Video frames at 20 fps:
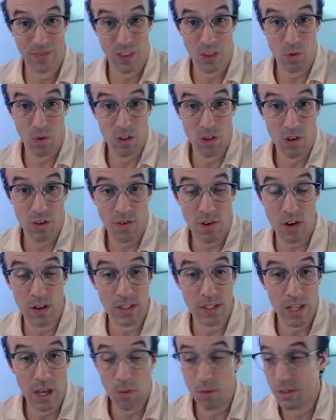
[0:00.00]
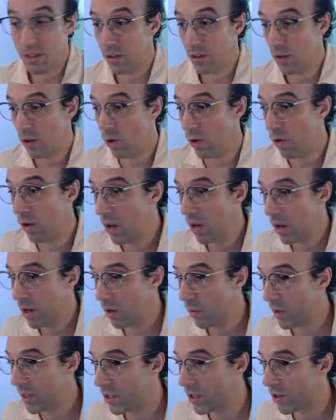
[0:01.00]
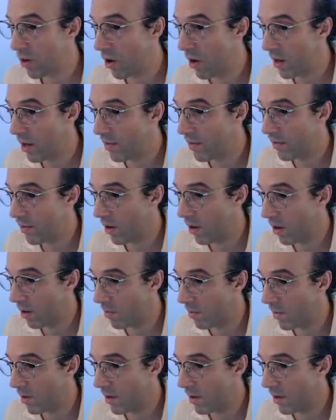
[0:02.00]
3 little frogs, and that was the goal. We started from